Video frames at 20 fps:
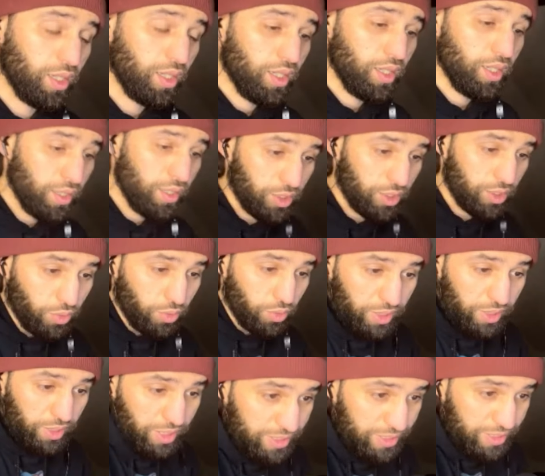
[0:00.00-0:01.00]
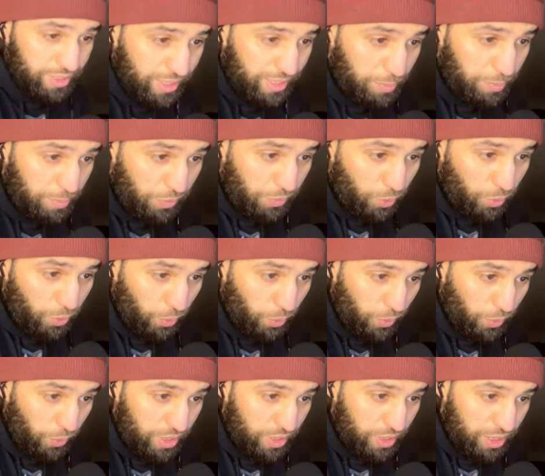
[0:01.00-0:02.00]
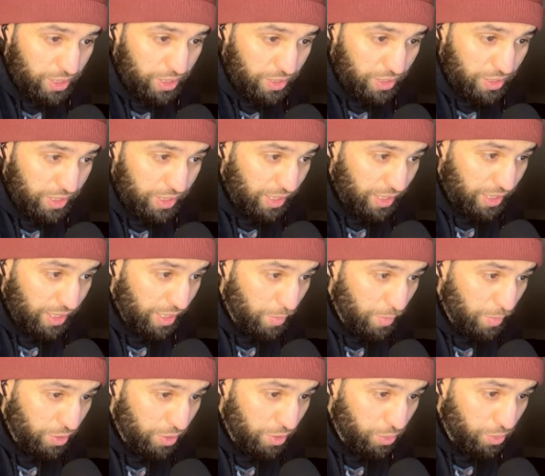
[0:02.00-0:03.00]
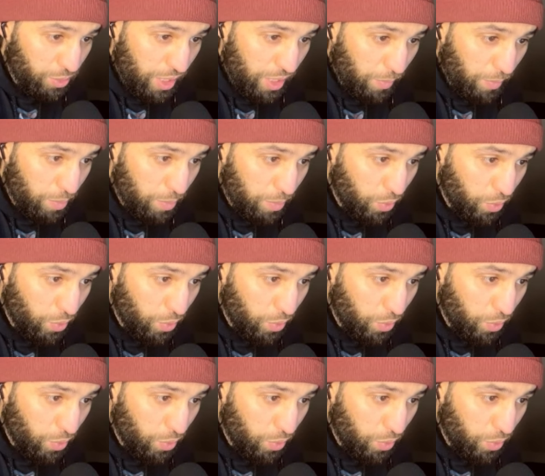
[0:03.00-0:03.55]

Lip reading: Yeah, so as I said before, this is the design I made today, my book